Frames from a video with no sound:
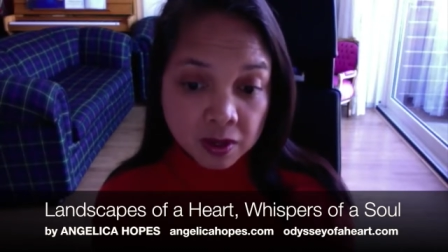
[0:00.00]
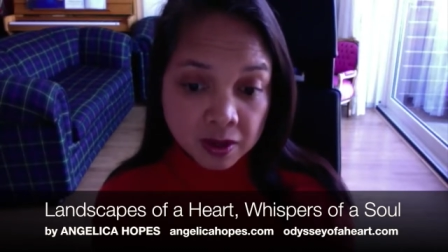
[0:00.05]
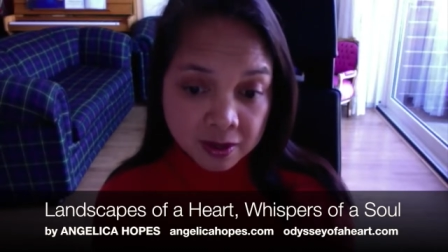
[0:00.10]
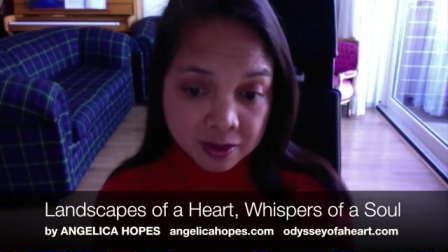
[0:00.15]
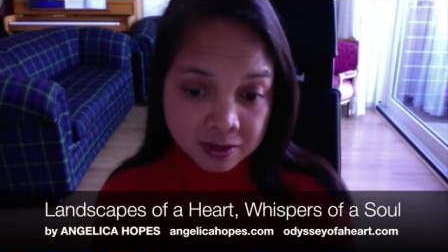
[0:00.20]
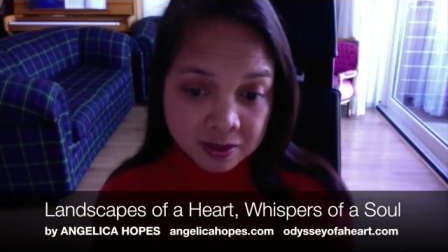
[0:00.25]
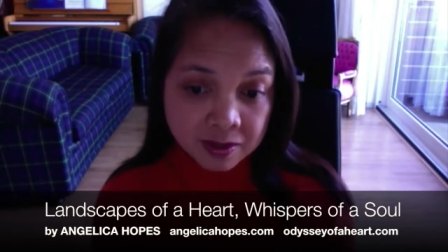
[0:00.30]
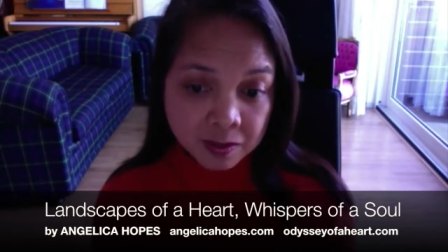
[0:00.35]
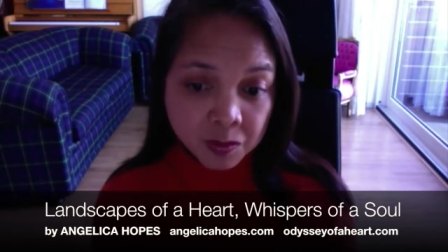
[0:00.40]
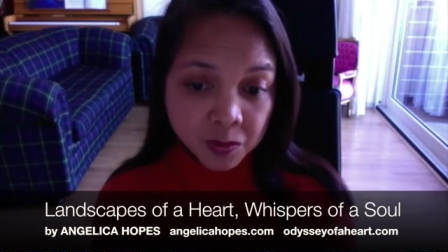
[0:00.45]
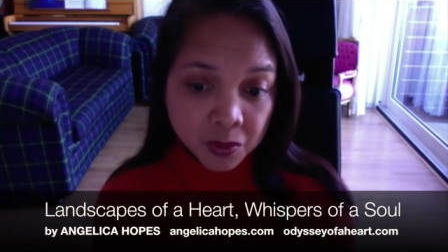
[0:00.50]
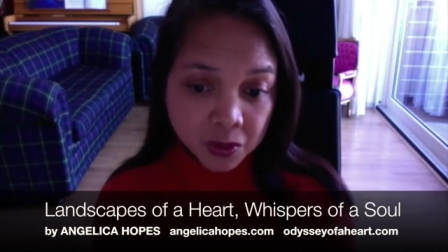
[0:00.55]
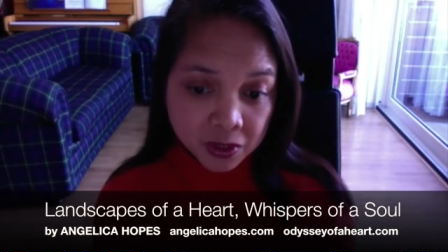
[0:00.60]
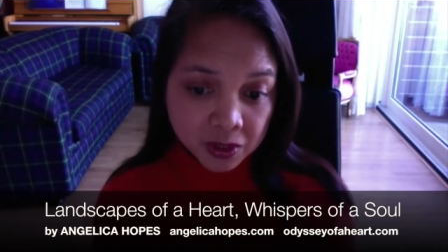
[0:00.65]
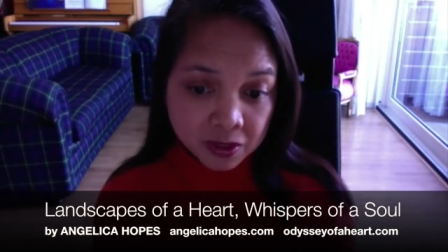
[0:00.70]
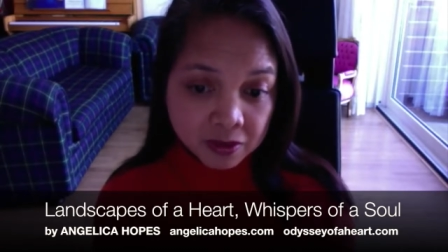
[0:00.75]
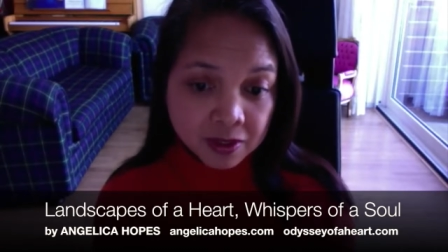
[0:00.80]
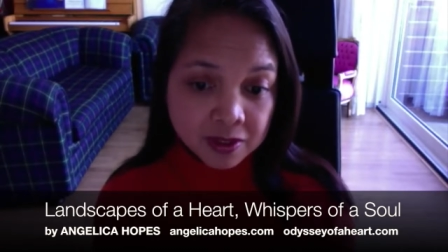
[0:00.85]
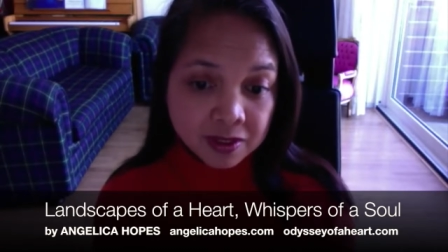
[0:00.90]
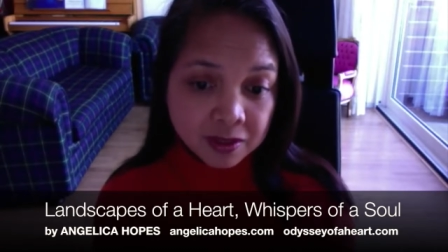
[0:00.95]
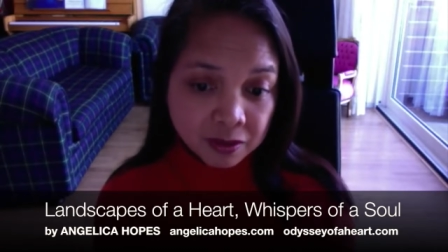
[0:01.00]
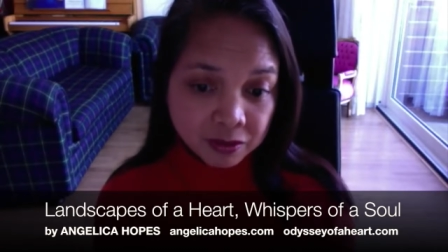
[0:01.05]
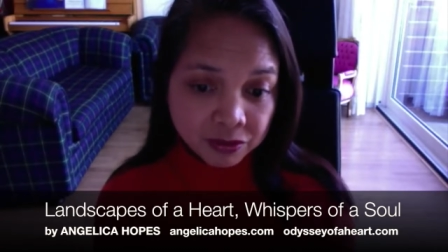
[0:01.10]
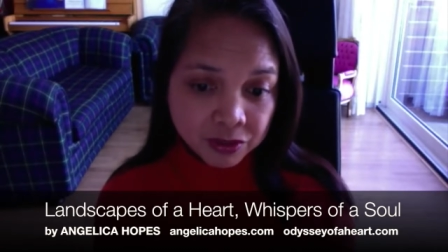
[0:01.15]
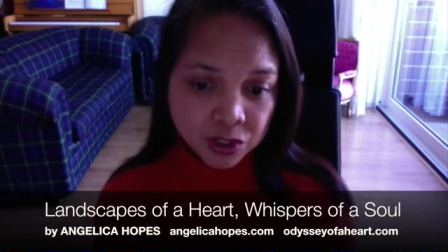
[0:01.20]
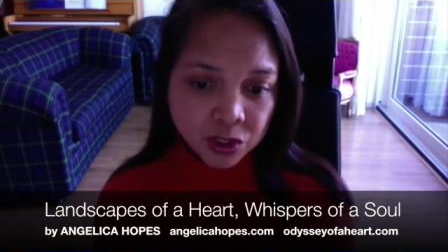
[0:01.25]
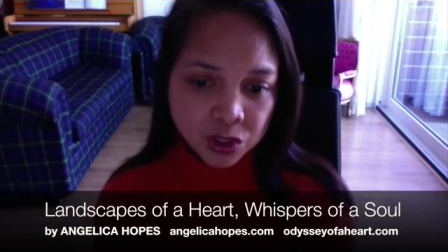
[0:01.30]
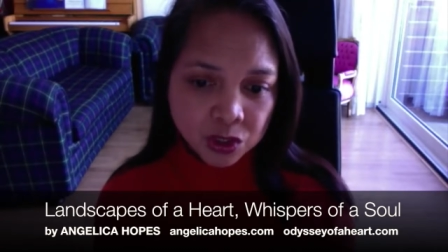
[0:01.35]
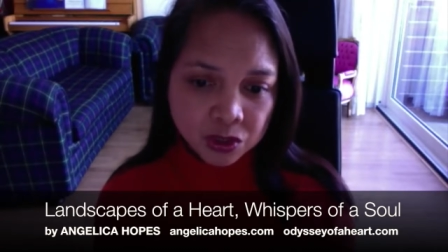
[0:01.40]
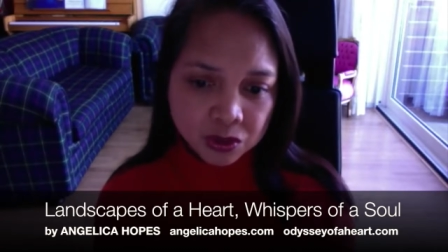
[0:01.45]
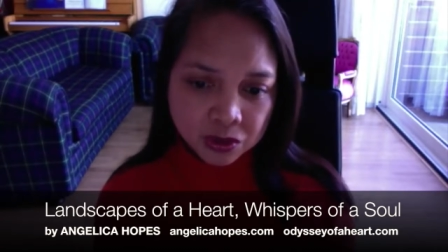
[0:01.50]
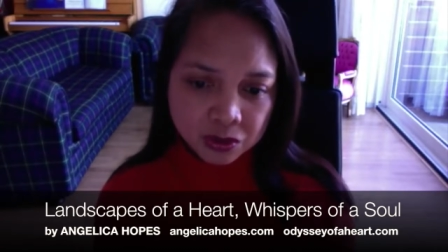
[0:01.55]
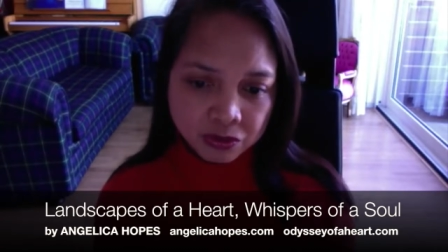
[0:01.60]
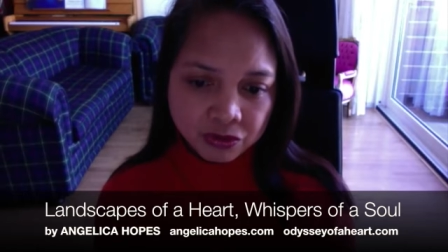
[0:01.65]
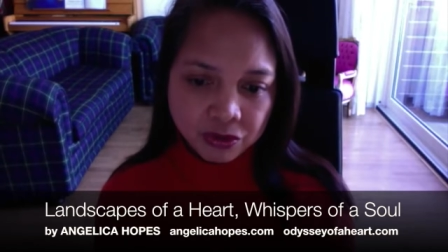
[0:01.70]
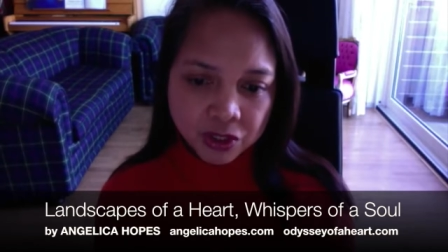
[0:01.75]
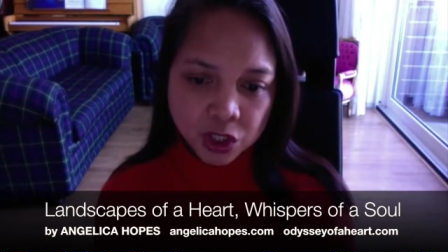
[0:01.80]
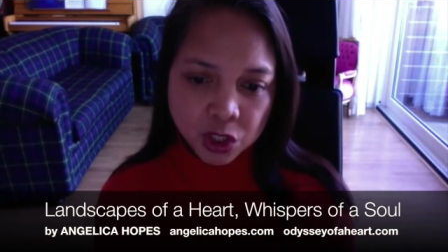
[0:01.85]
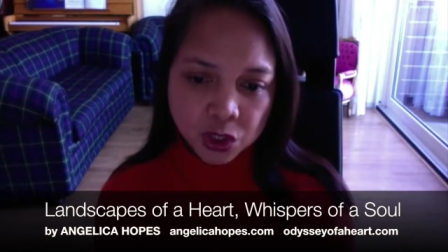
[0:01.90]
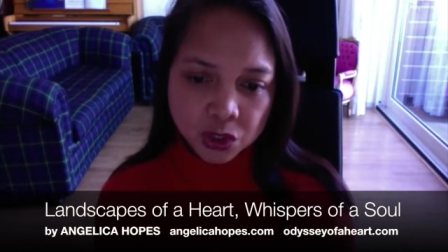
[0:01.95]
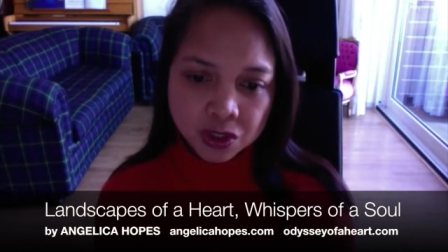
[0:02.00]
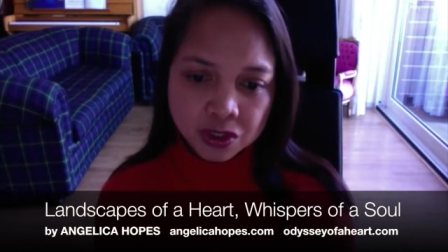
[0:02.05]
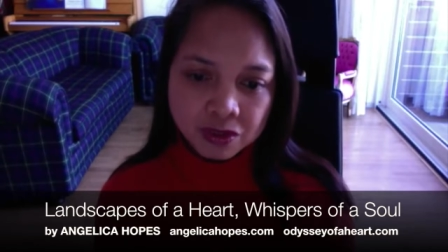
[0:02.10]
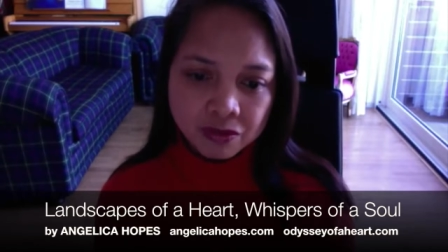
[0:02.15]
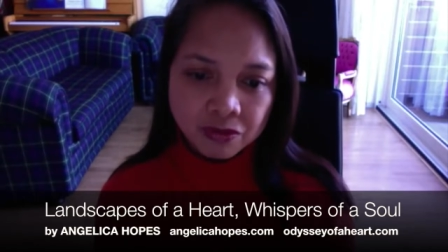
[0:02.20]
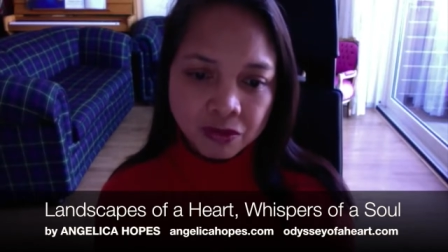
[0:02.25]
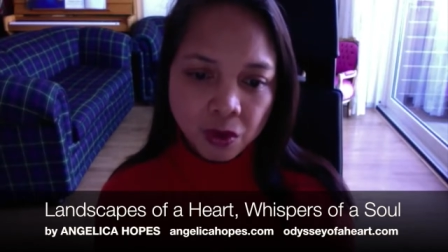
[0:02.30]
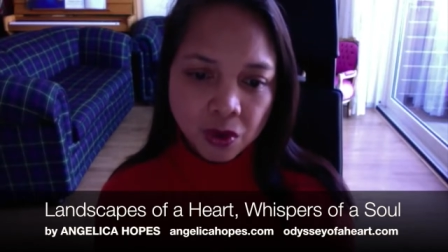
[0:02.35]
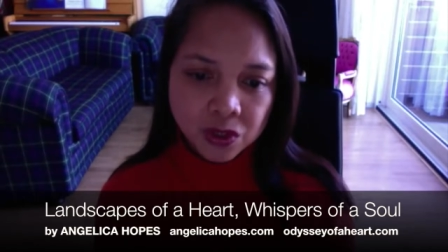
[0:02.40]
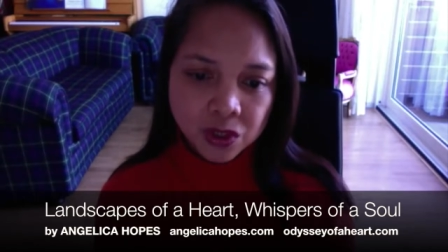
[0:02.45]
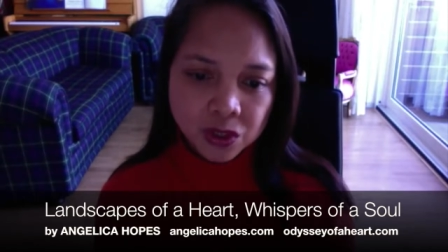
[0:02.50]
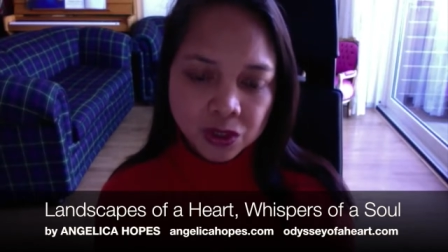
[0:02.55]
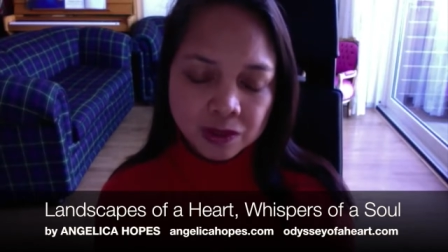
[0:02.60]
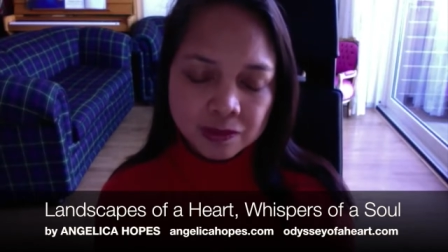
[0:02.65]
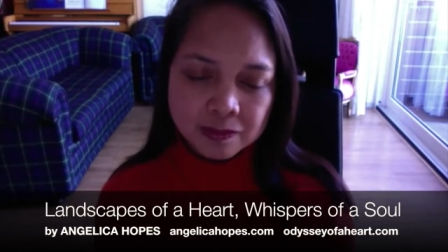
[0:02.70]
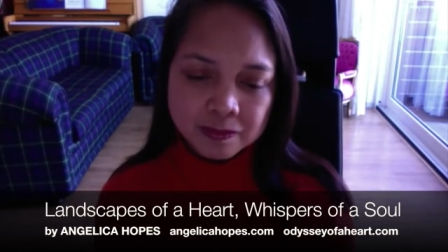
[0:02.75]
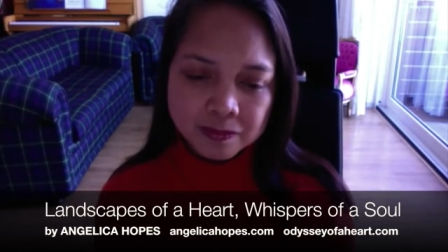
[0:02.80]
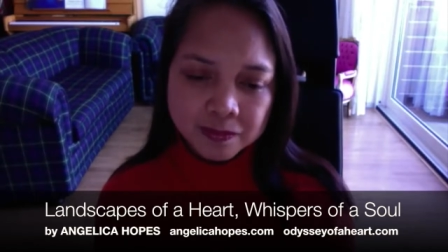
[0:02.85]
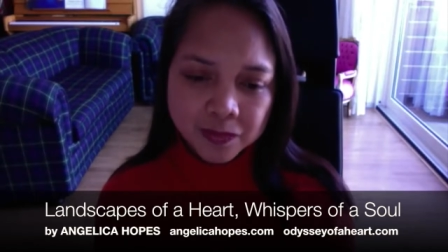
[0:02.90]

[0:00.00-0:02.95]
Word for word: handsome Kurt Russell features of Roger.